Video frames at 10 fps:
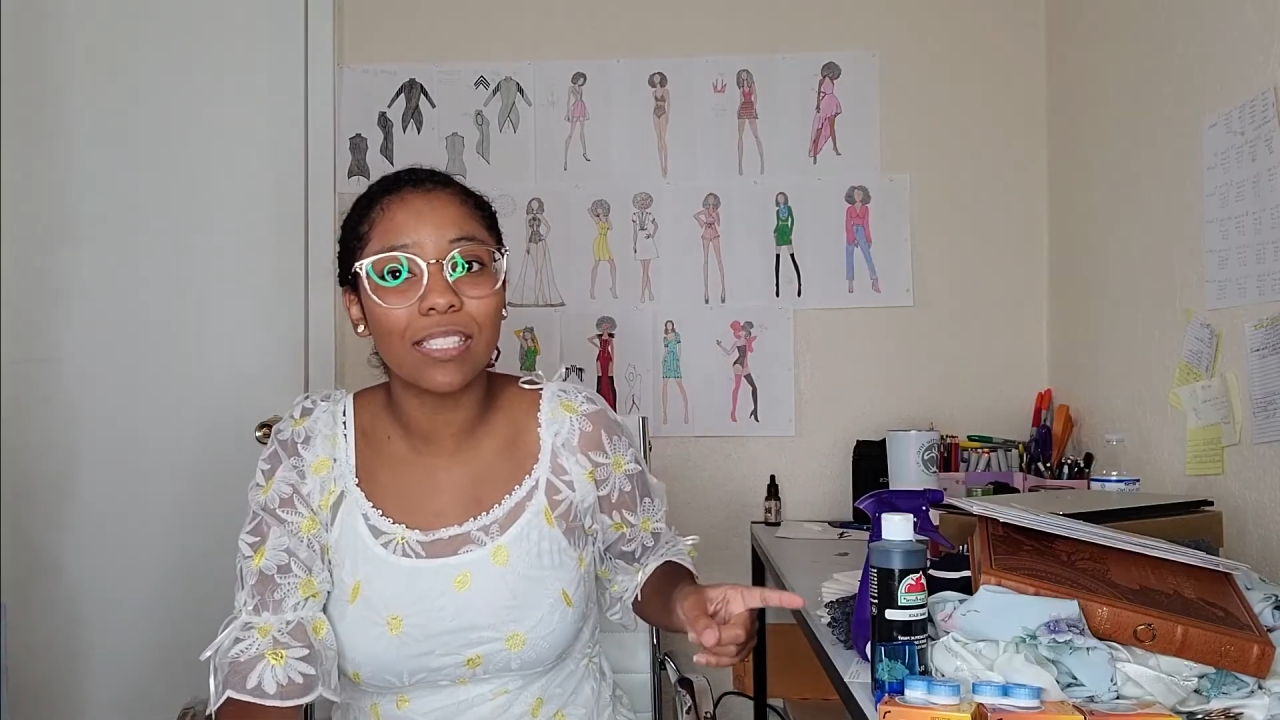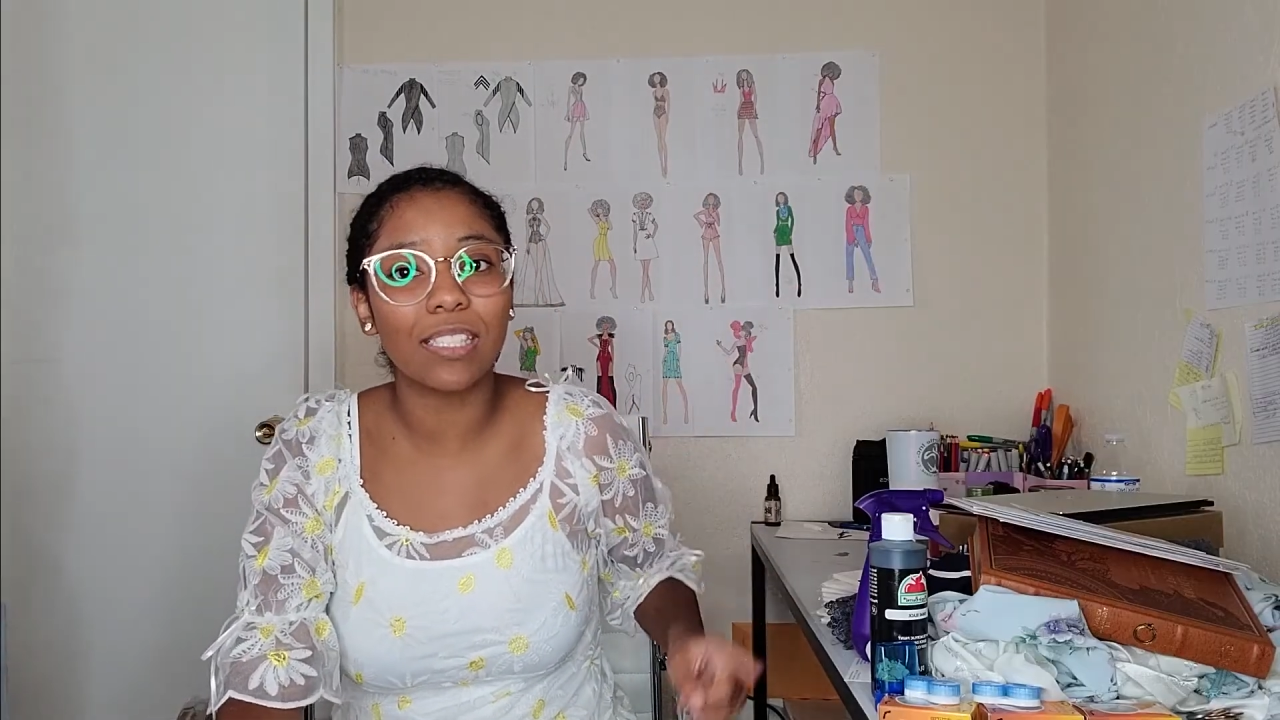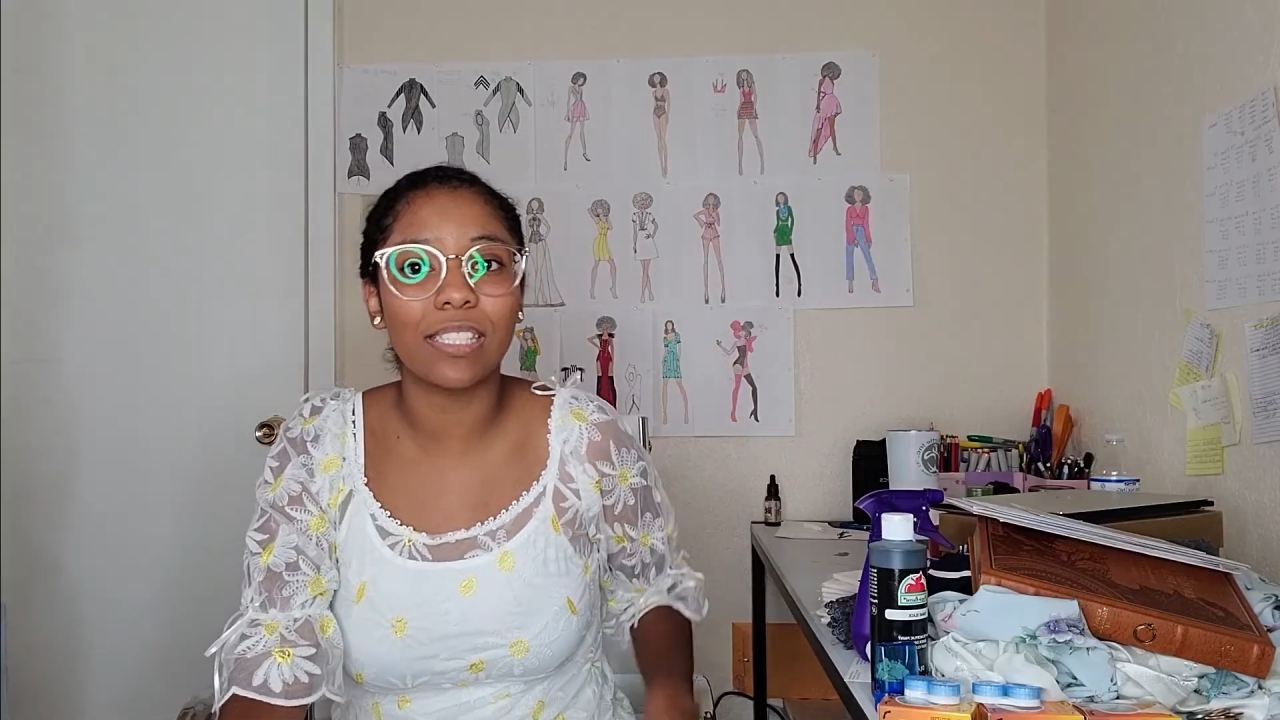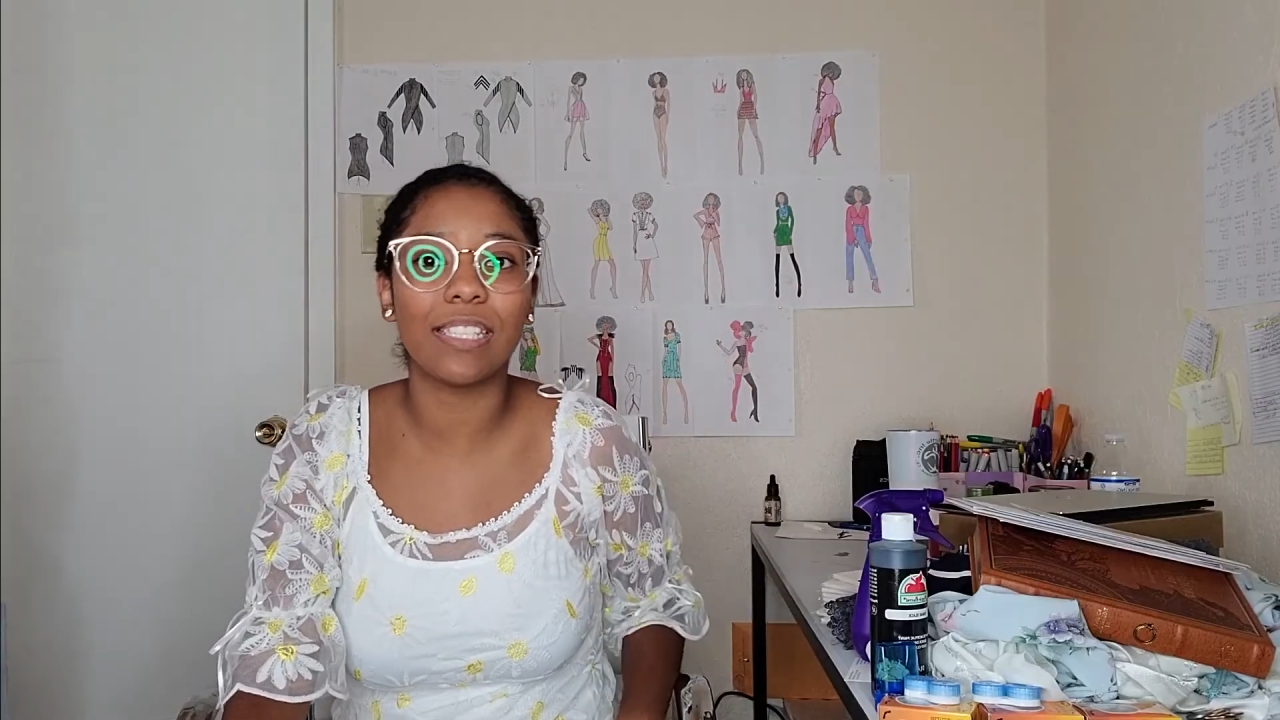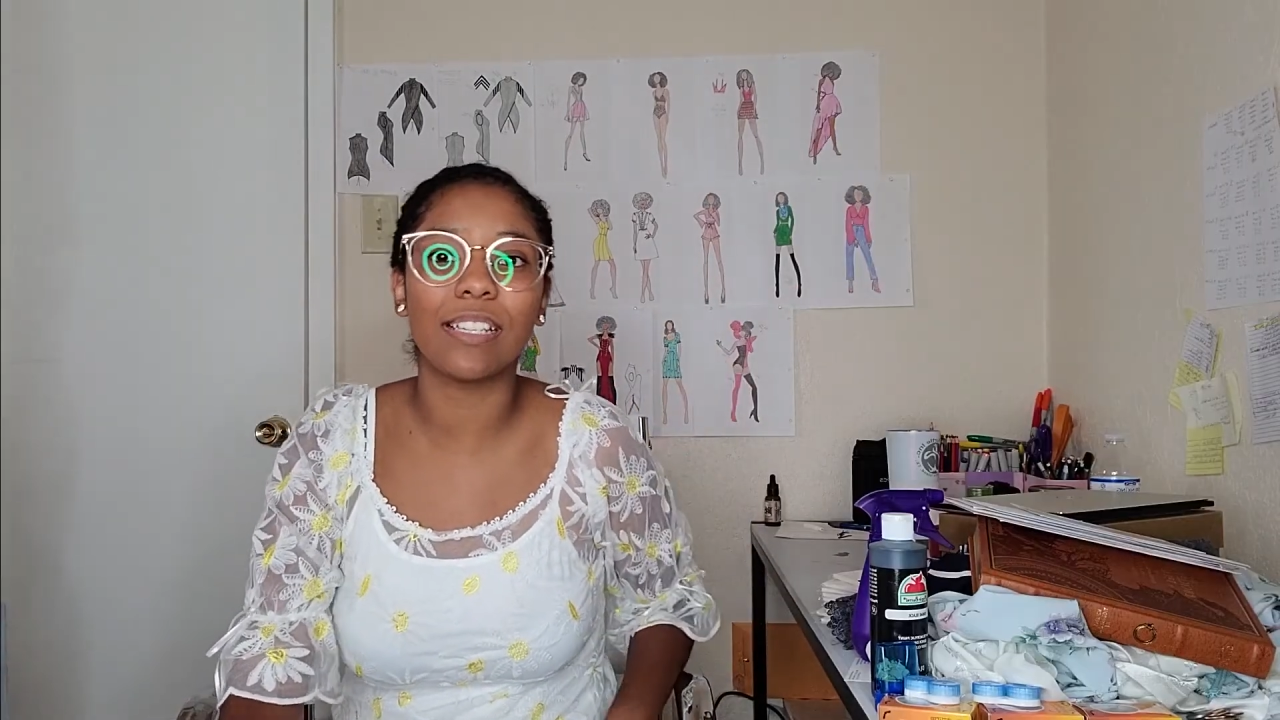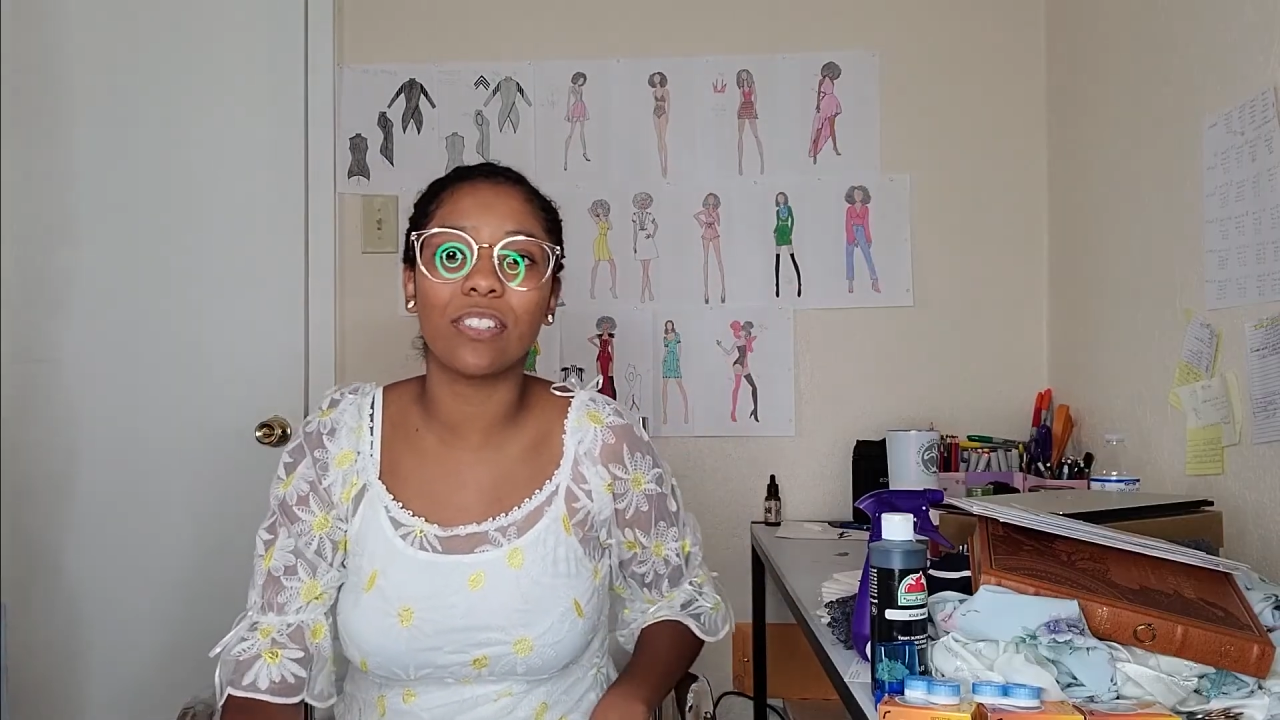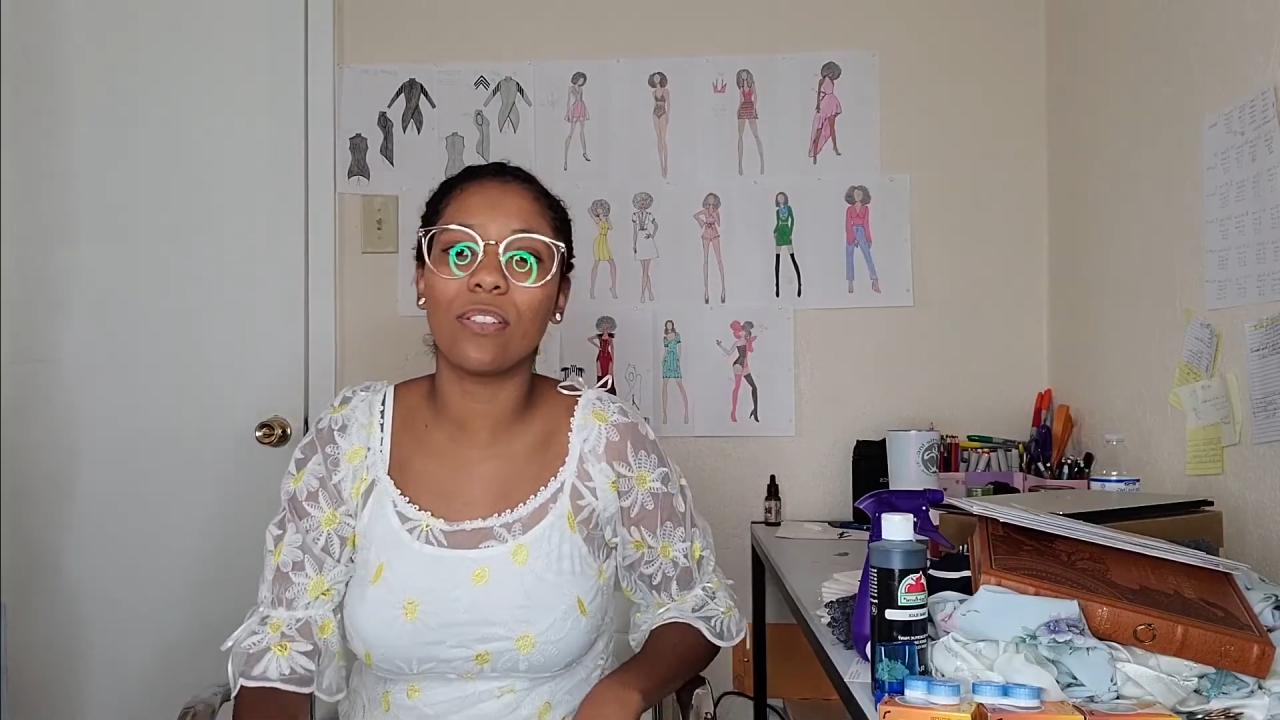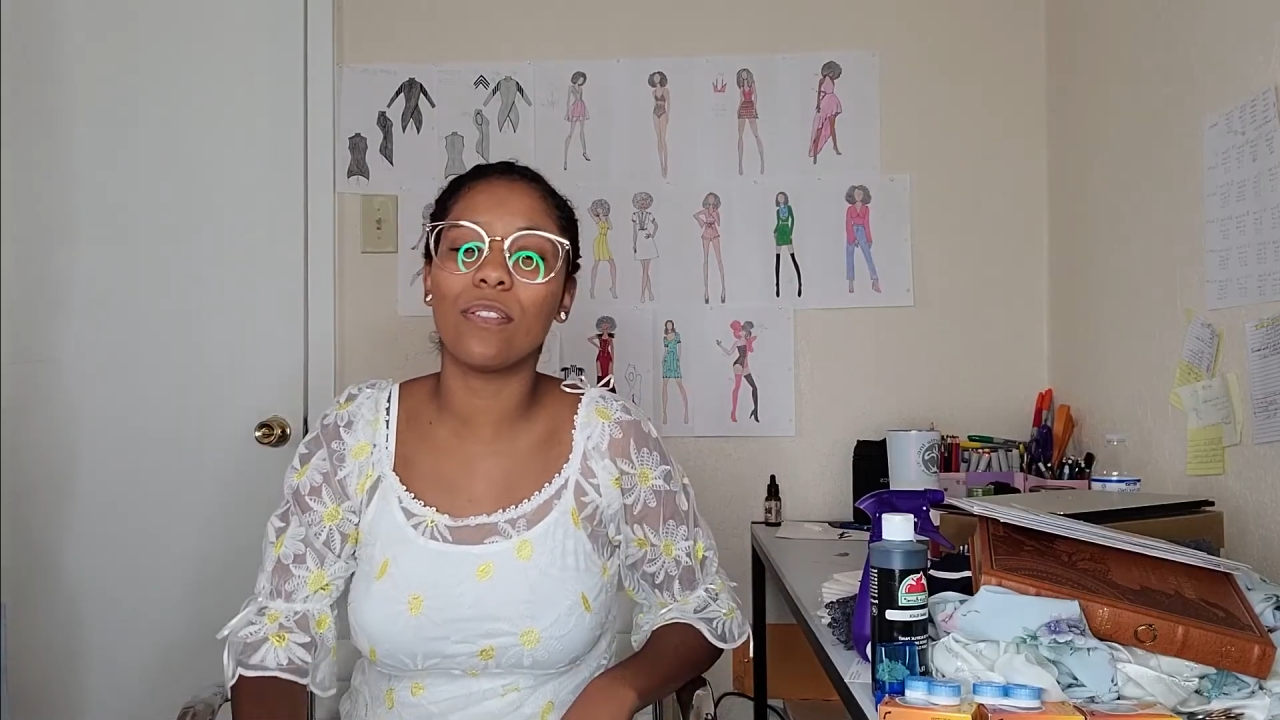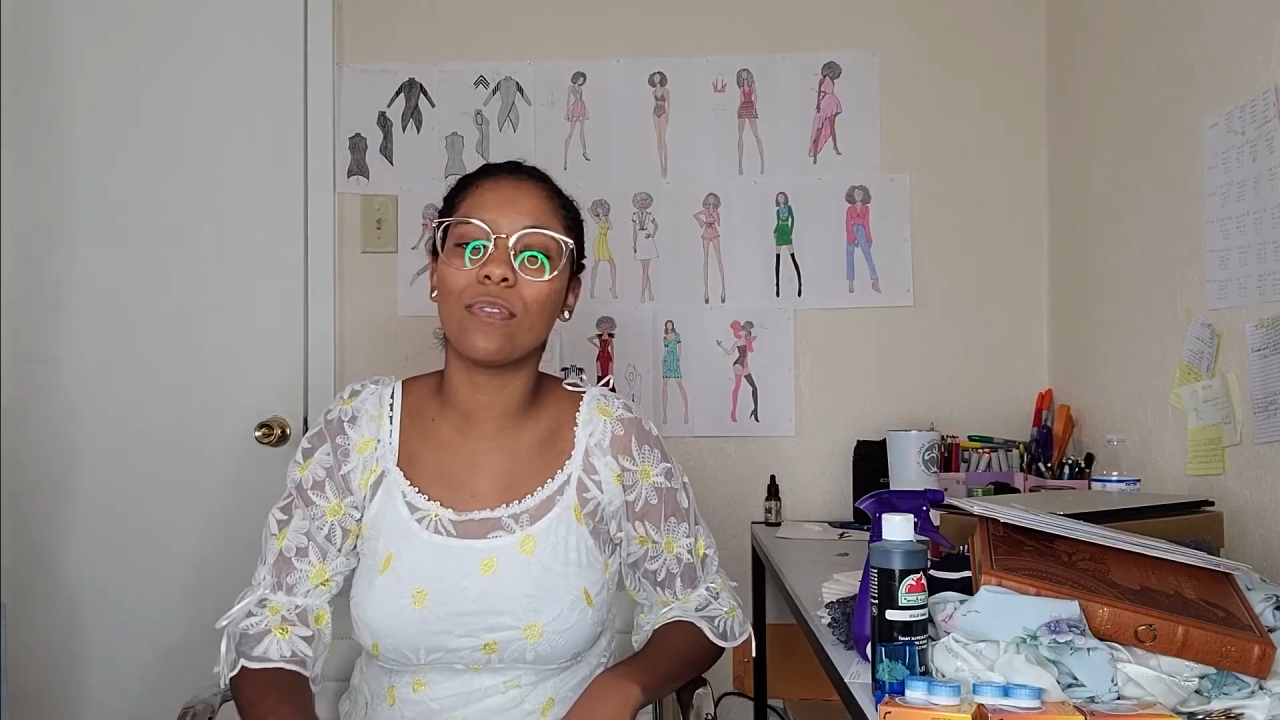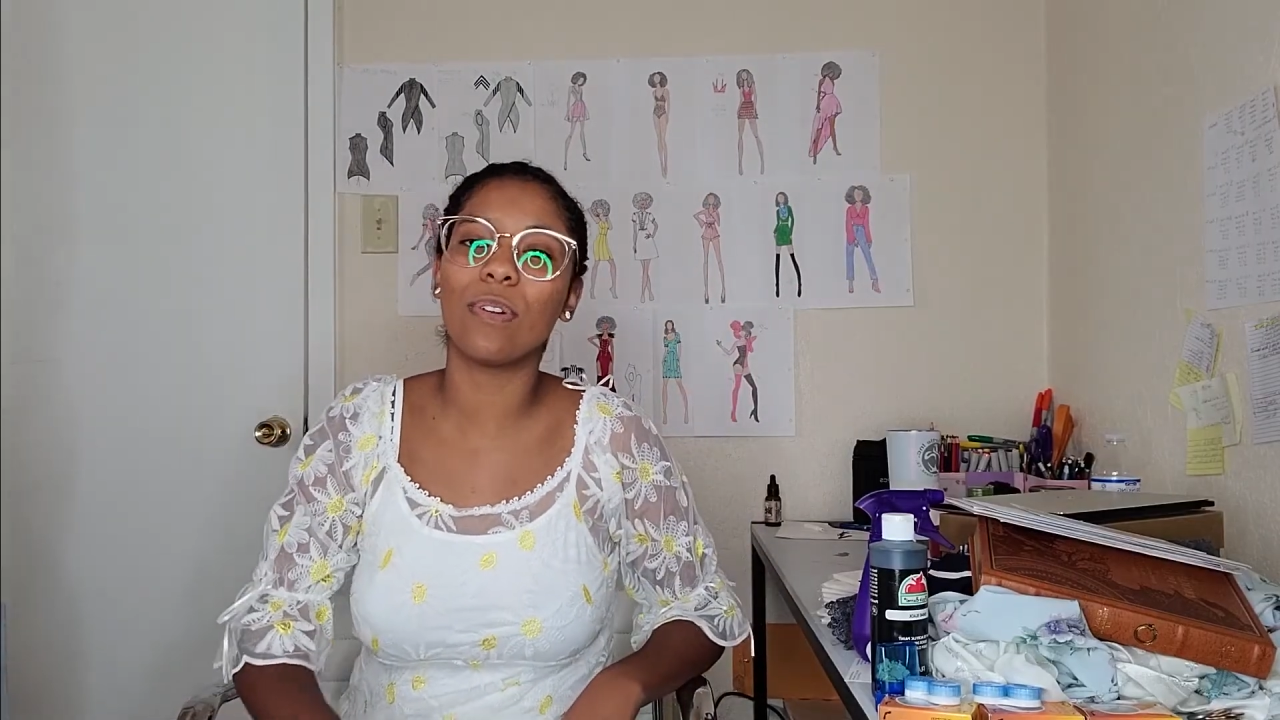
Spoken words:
to stick to.